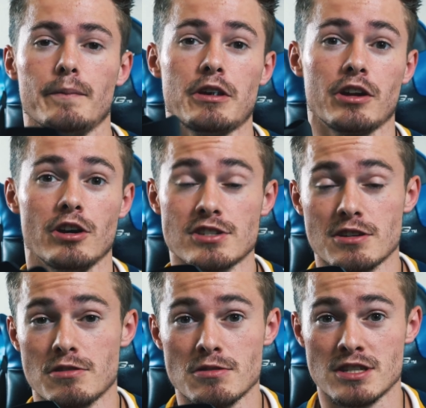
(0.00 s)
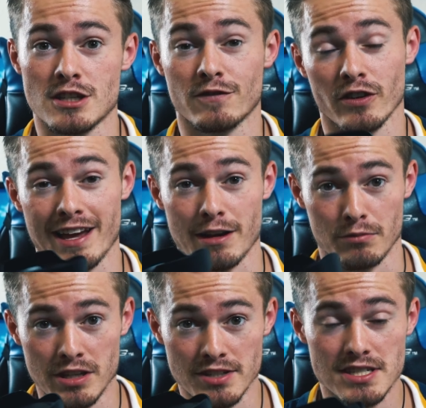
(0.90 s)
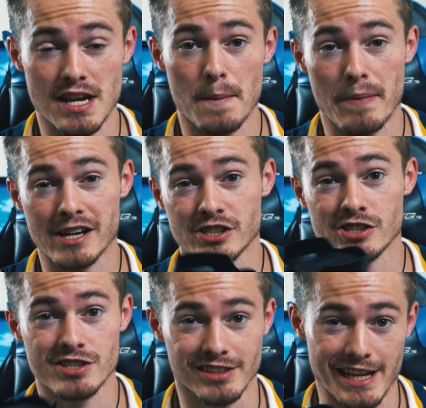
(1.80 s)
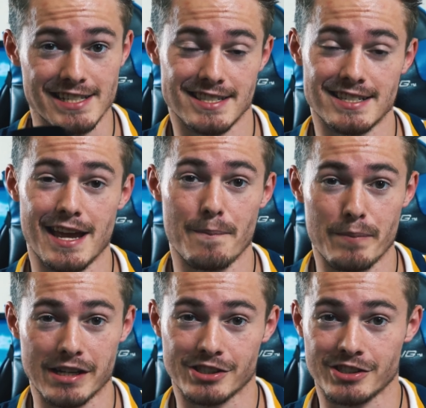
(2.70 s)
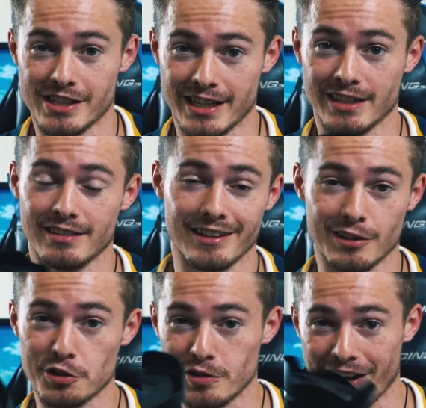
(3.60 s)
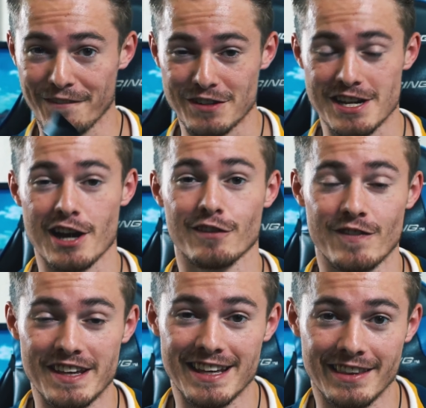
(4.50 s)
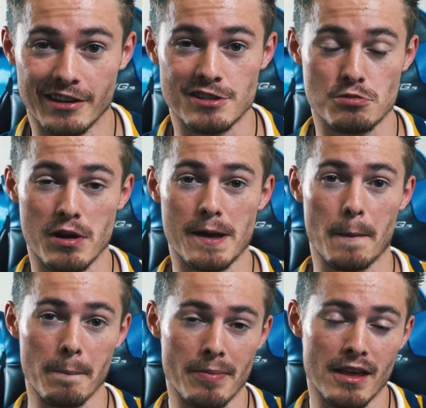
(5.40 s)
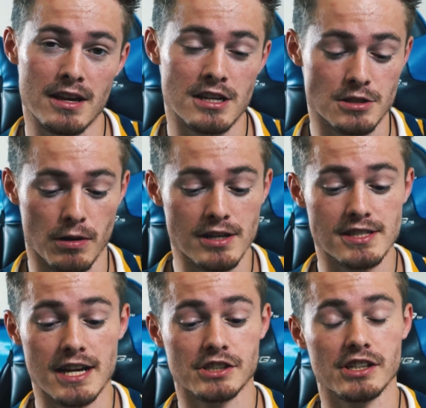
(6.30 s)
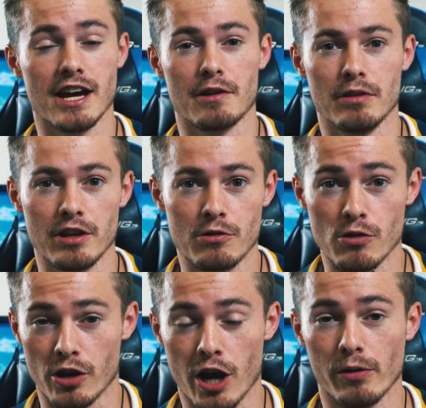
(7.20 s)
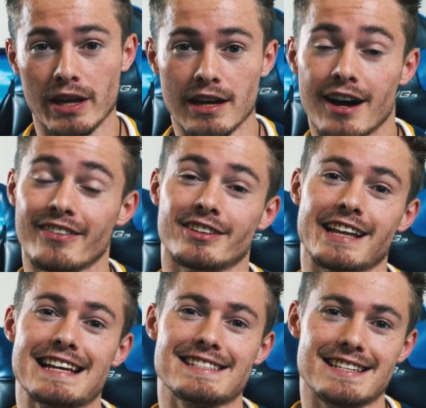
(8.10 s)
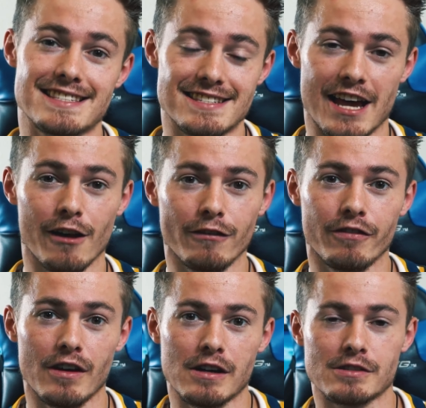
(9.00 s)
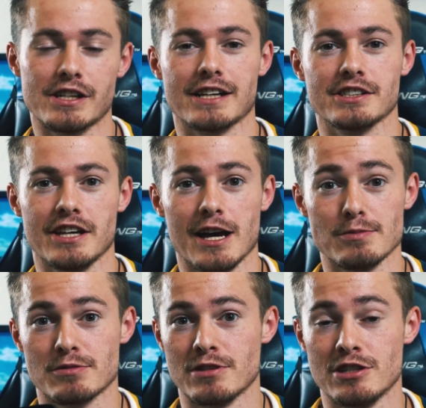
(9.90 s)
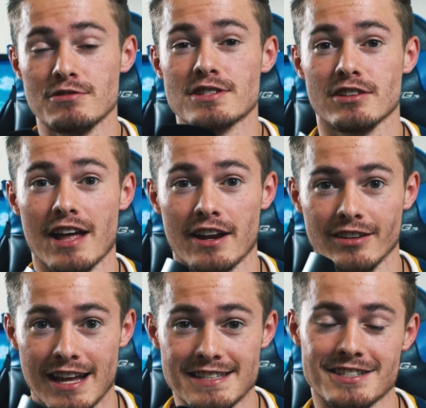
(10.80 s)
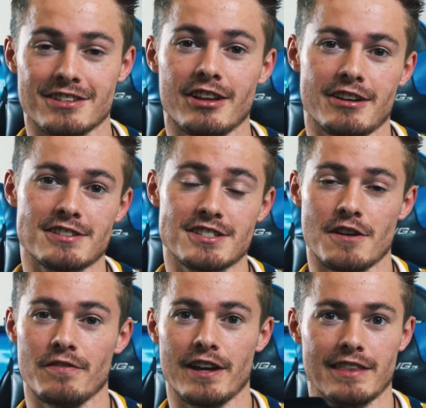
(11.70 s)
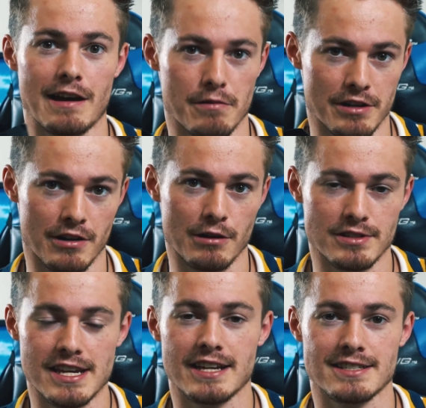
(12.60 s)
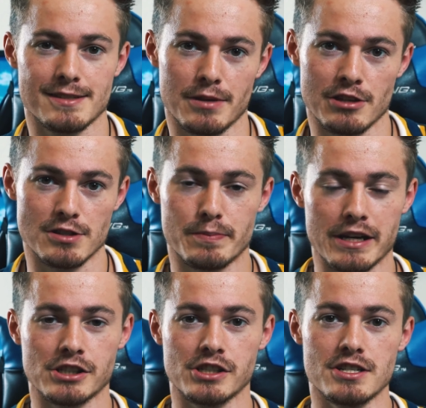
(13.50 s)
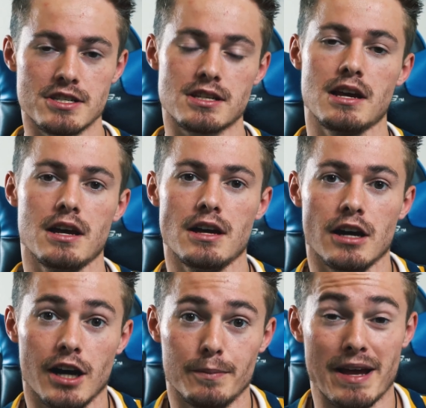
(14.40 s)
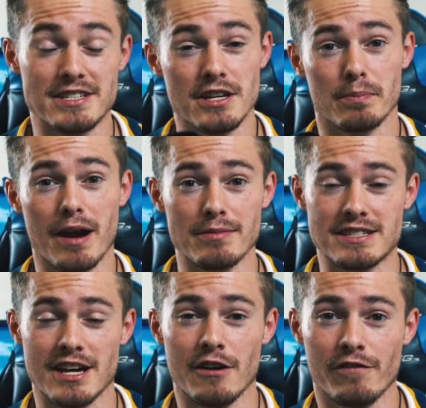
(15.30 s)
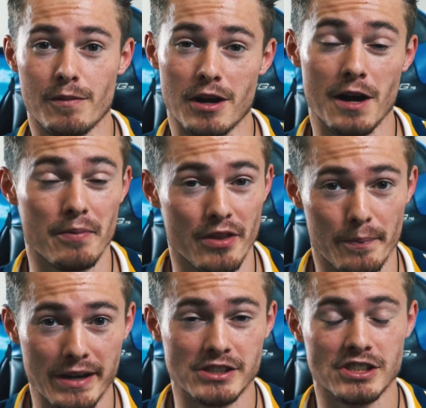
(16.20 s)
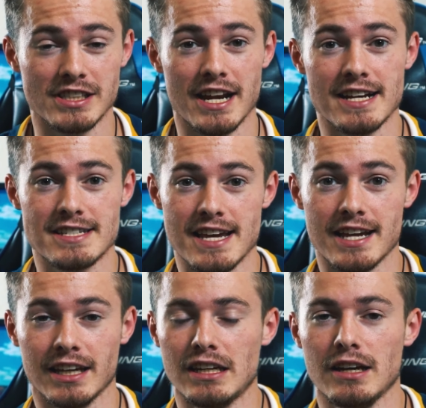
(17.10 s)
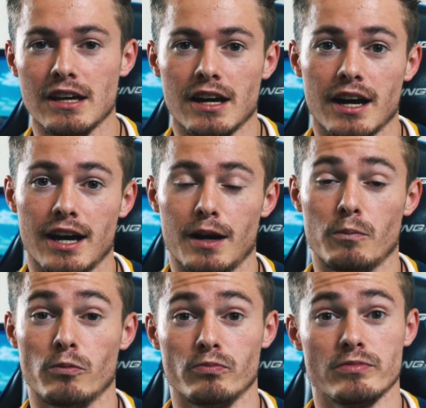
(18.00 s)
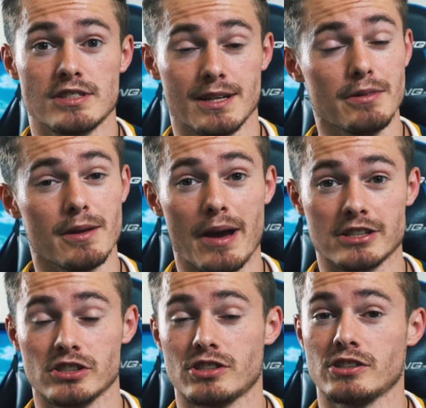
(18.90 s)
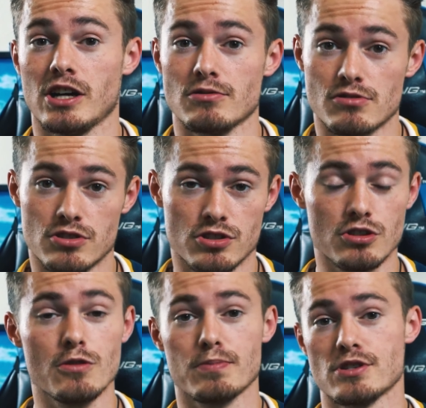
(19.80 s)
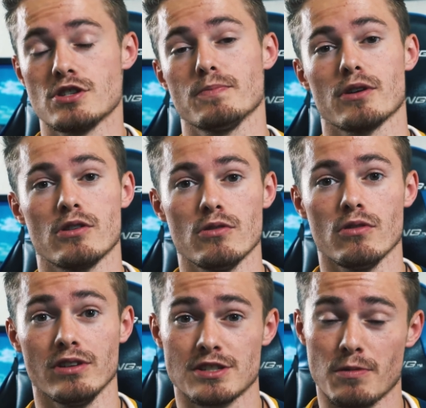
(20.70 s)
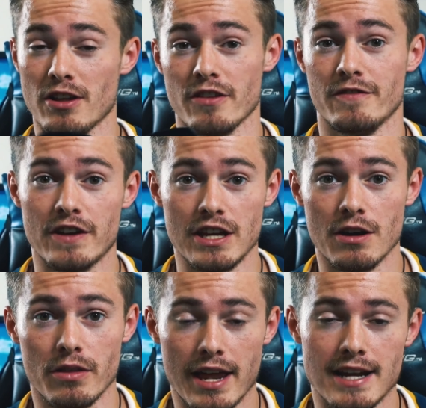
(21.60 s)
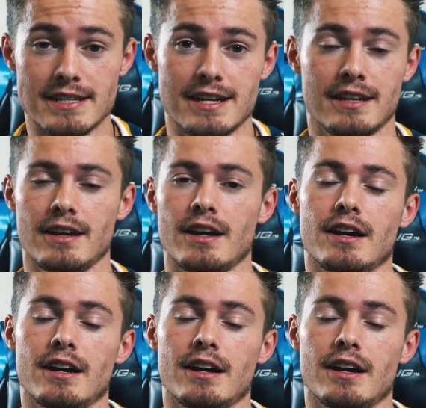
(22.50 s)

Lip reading: You can also use this for like real estate pictures, landscape pictures, and include night photography in there as well. As well, it's actually got a really cool coating on the lens itself, which actually helps reduce a lot of lens glare and stuff like that when you're out taking some of those pictures. As you could probably tell from a couple of the pictures that I had taken, some of them actually turned out super cool, as well as the video that I did.